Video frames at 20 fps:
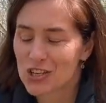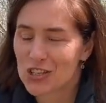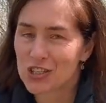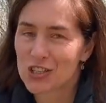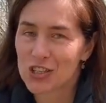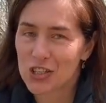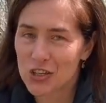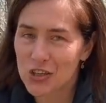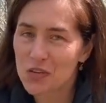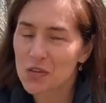
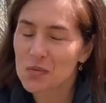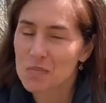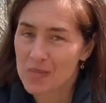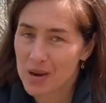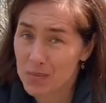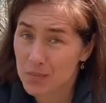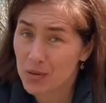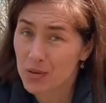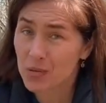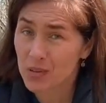do you
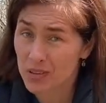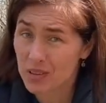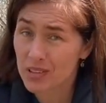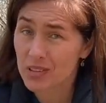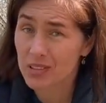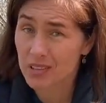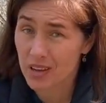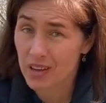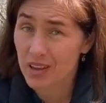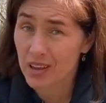remember what the
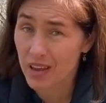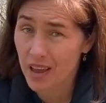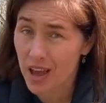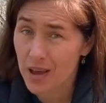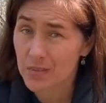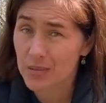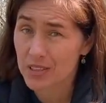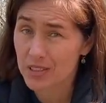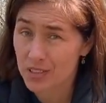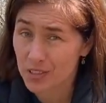skunk
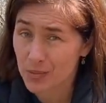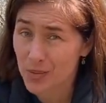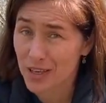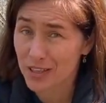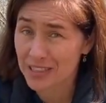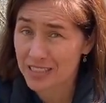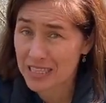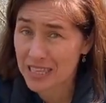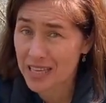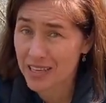cabbage
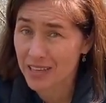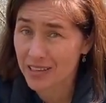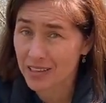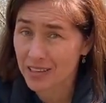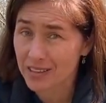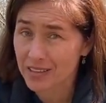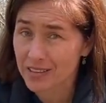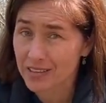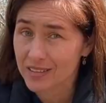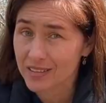smells like?
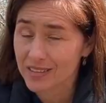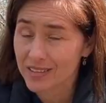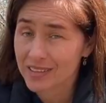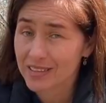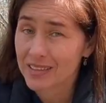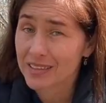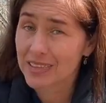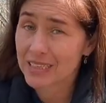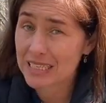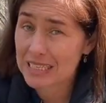
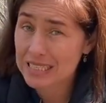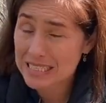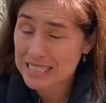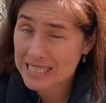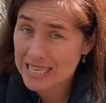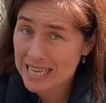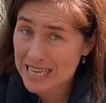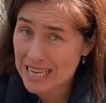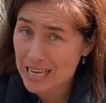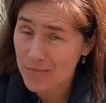Its
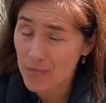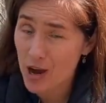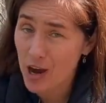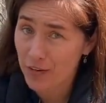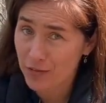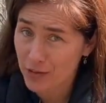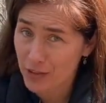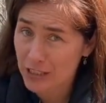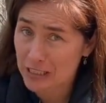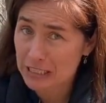name
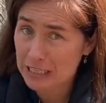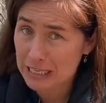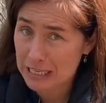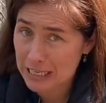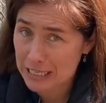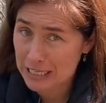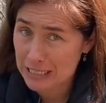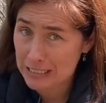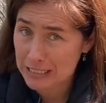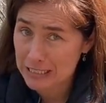offers a
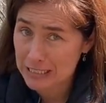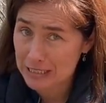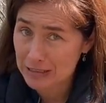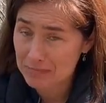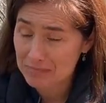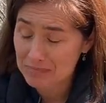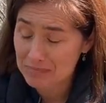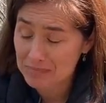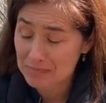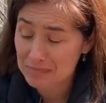hint.
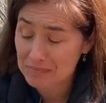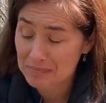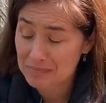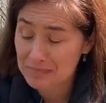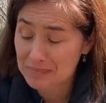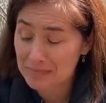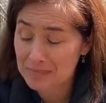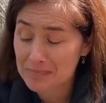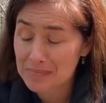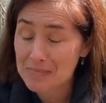
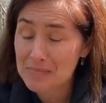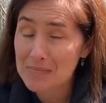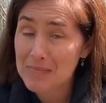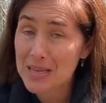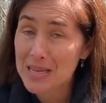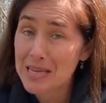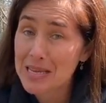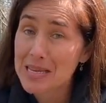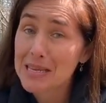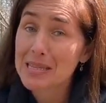
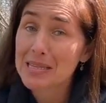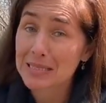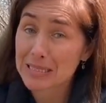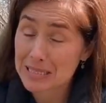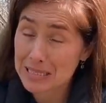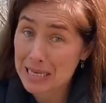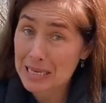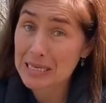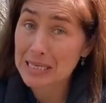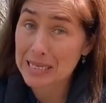The
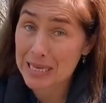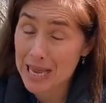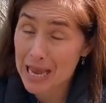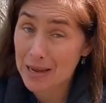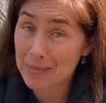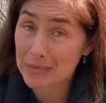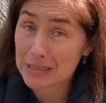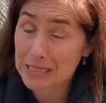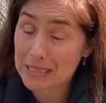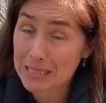skunk
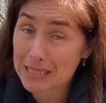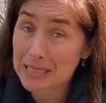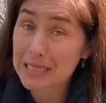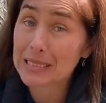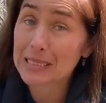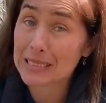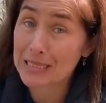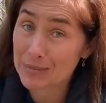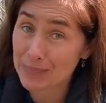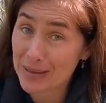cabbage
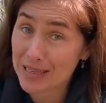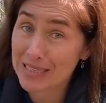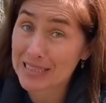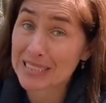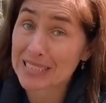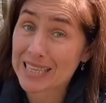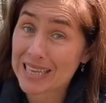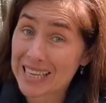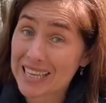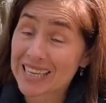
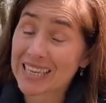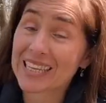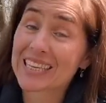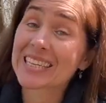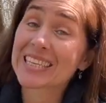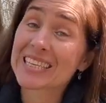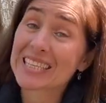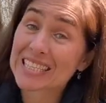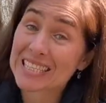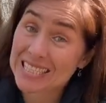smells like
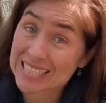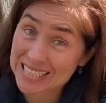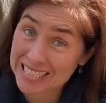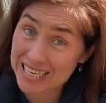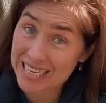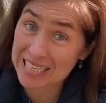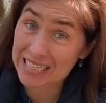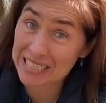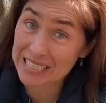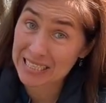
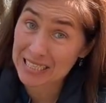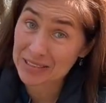skunk.